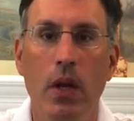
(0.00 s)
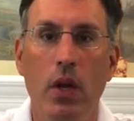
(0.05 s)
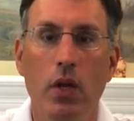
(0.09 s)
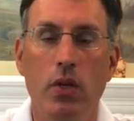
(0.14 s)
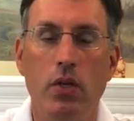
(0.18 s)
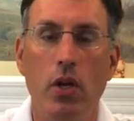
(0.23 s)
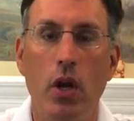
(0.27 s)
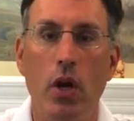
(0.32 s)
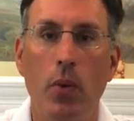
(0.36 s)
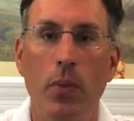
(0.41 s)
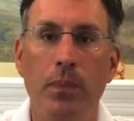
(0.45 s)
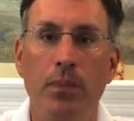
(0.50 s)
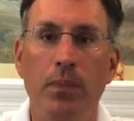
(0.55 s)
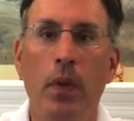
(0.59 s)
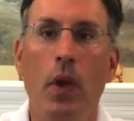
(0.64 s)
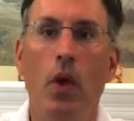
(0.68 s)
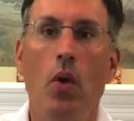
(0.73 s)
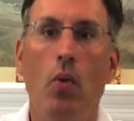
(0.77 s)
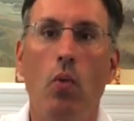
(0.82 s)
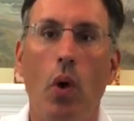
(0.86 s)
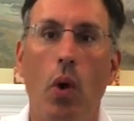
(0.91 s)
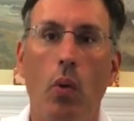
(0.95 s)
So
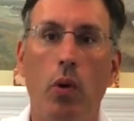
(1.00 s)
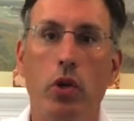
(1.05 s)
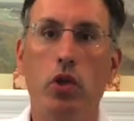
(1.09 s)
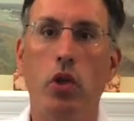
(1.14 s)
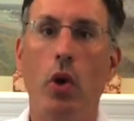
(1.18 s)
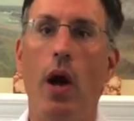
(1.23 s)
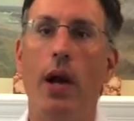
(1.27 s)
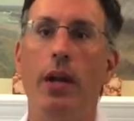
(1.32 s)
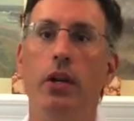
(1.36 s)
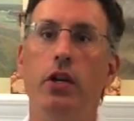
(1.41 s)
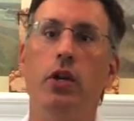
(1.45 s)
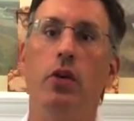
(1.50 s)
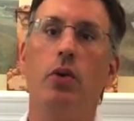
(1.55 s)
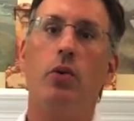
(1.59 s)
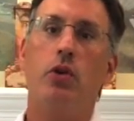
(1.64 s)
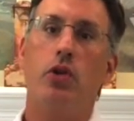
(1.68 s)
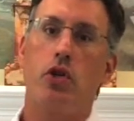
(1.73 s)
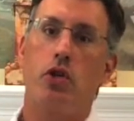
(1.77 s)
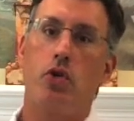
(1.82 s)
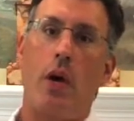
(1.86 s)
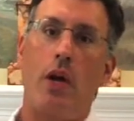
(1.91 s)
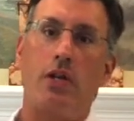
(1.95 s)
what we're trying to do
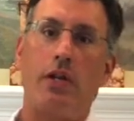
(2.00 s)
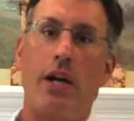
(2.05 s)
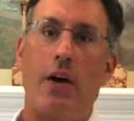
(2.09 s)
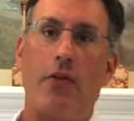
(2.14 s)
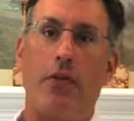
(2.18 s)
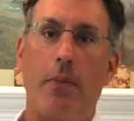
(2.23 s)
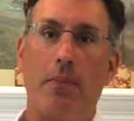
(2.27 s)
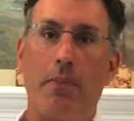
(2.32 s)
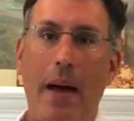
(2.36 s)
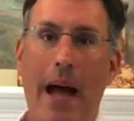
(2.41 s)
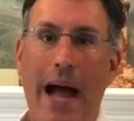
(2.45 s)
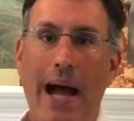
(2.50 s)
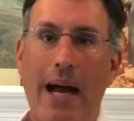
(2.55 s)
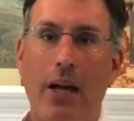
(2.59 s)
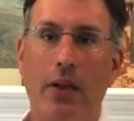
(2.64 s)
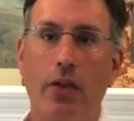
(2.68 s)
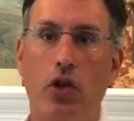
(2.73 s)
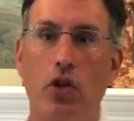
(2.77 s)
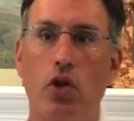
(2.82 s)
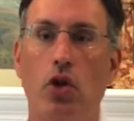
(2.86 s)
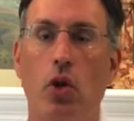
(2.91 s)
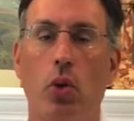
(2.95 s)
is stretch out the back of
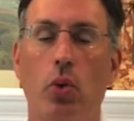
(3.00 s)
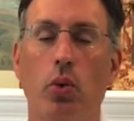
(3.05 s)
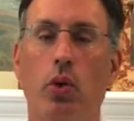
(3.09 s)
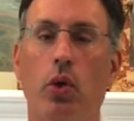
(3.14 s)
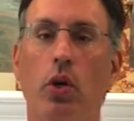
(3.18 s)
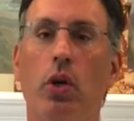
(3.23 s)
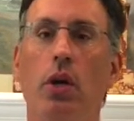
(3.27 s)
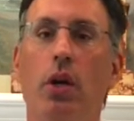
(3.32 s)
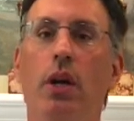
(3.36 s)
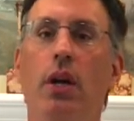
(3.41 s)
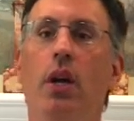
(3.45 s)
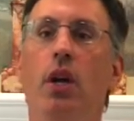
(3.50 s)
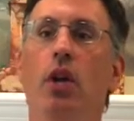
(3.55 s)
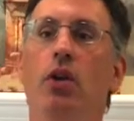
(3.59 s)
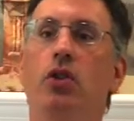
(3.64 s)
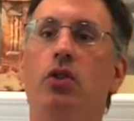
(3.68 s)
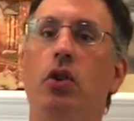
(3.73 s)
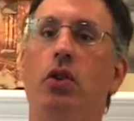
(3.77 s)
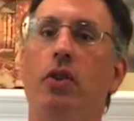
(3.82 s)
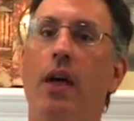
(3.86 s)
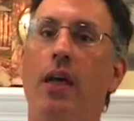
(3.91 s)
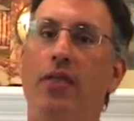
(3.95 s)
the shoulder
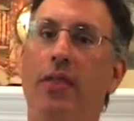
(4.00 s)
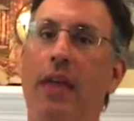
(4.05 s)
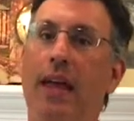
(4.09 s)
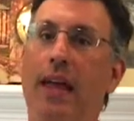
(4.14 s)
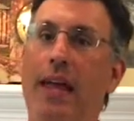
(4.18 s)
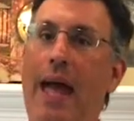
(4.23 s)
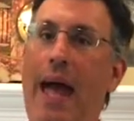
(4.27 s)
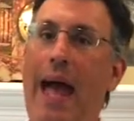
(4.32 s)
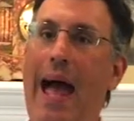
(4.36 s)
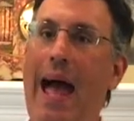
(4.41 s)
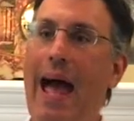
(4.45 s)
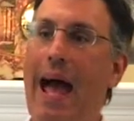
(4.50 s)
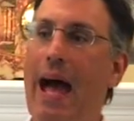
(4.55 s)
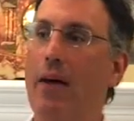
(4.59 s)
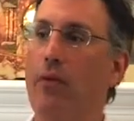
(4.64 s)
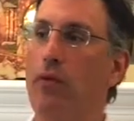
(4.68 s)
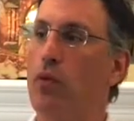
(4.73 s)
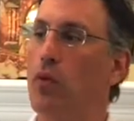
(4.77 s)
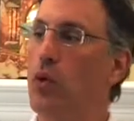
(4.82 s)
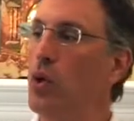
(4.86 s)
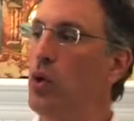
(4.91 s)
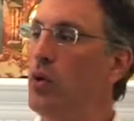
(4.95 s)
so that they
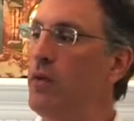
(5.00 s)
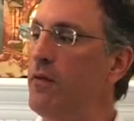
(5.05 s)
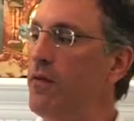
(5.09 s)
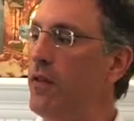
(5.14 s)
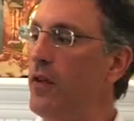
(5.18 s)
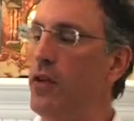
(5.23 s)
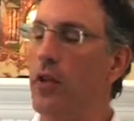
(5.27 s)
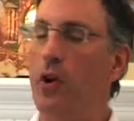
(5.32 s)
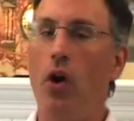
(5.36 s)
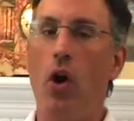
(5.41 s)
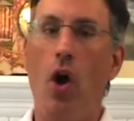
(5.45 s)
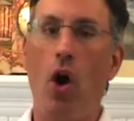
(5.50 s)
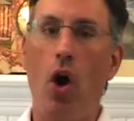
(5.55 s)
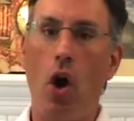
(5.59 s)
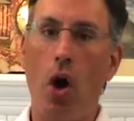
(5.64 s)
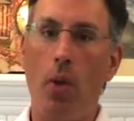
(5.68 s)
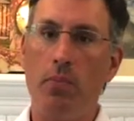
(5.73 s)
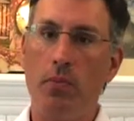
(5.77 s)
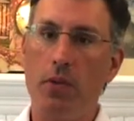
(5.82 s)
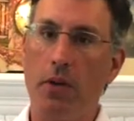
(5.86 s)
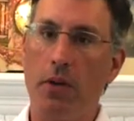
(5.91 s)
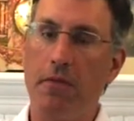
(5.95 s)
have room for their
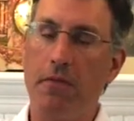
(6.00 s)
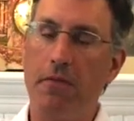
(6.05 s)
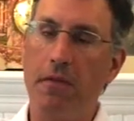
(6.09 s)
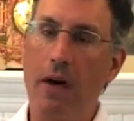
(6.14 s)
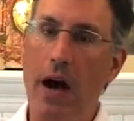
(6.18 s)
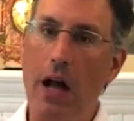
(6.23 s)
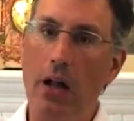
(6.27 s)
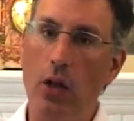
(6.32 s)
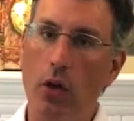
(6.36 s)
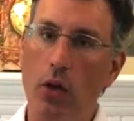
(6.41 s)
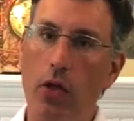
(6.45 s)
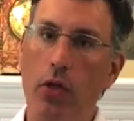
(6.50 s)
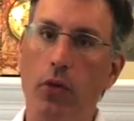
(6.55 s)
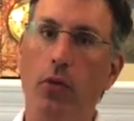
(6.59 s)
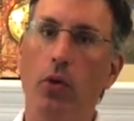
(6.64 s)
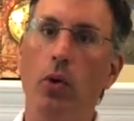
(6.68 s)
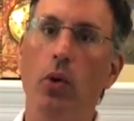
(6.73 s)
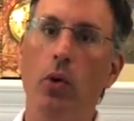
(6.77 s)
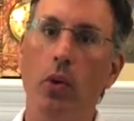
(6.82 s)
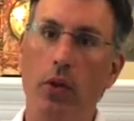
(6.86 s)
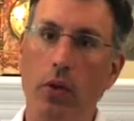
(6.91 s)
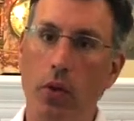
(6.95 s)
arm to follow
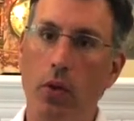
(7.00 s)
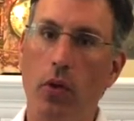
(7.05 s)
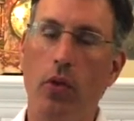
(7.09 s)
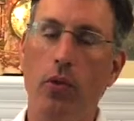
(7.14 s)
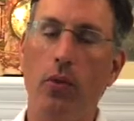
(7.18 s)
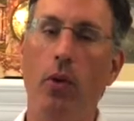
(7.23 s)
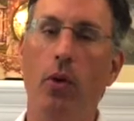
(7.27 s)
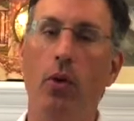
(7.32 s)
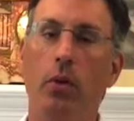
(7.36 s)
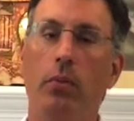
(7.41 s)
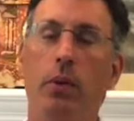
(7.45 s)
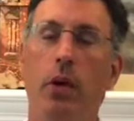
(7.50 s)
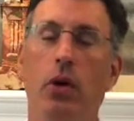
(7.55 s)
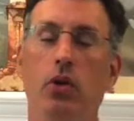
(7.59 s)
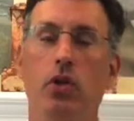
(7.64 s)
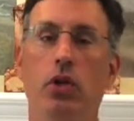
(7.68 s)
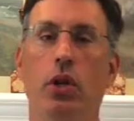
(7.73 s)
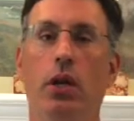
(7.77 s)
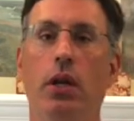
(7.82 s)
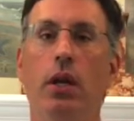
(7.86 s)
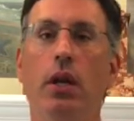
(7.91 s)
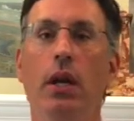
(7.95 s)
through in their throwing
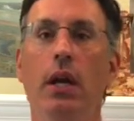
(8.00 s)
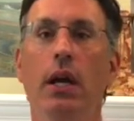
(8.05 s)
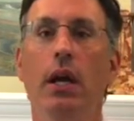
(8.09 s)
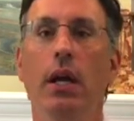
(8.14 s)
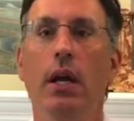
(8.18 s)
motion.